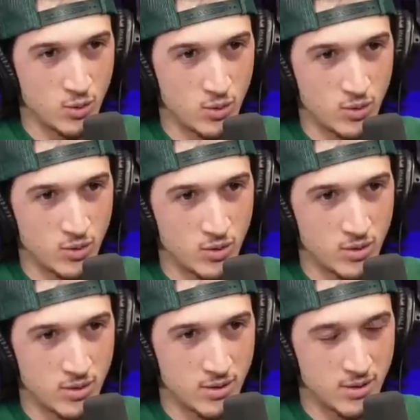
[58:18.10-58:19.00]
Spider
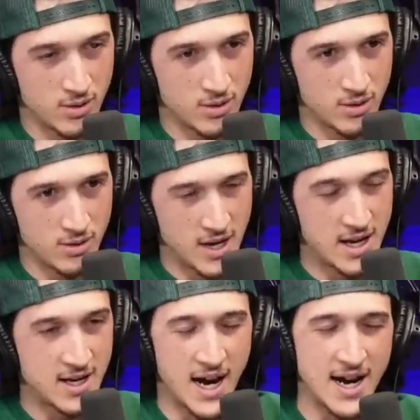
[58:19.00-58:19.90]
Man died
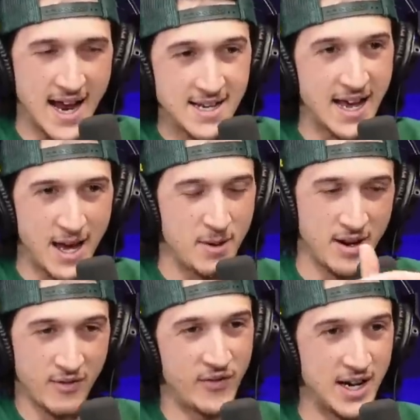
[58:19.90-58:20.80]
in not Endgame
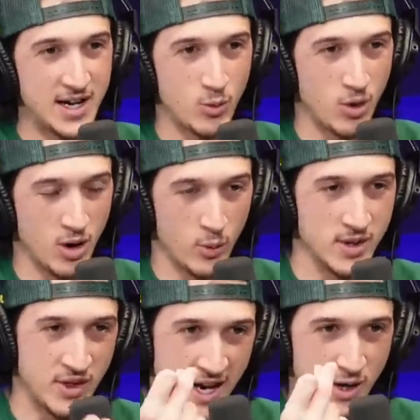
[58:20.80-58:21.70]
in Infinity War
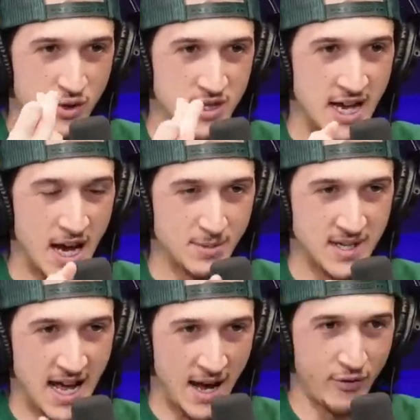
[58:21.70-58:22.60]
when Thanos
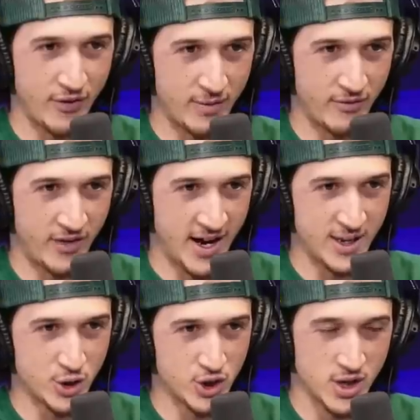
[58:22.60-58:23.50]
snaps and half of them
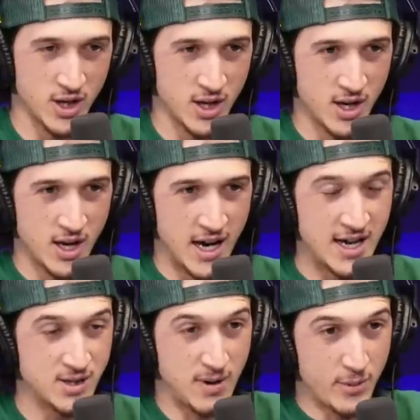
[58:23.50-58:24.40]
vanish.
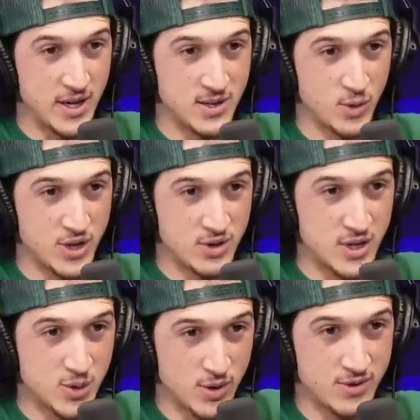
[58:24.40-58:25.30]
And he's remember he's with
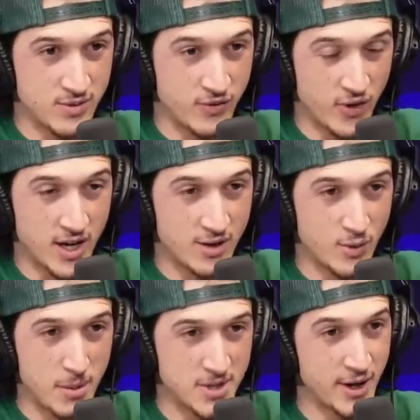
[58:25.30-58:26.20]
he's with
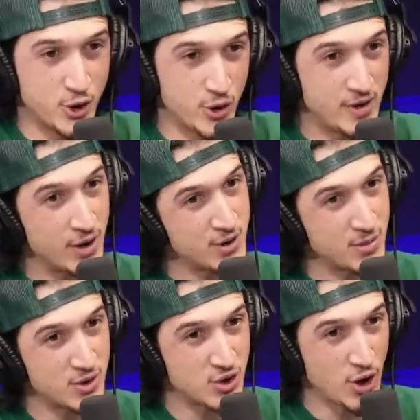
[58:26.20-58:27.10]
fucking Robert Downey Jr. and he goes,
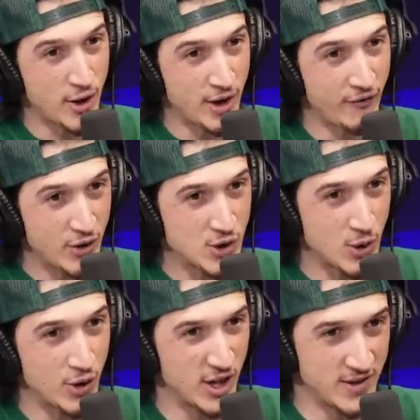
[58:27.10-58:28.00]
yeah. Mr. Stark, I don't feel
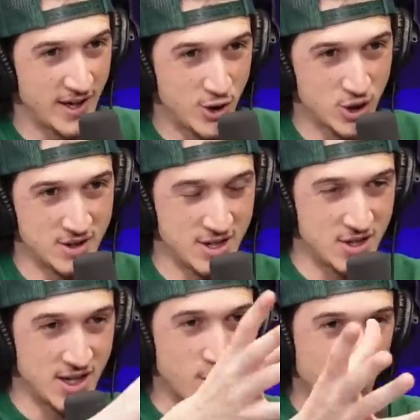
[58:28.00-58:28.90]
so good. And then he just
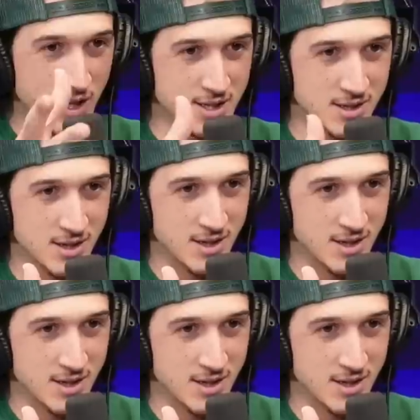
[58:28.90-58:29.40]
disintegrates.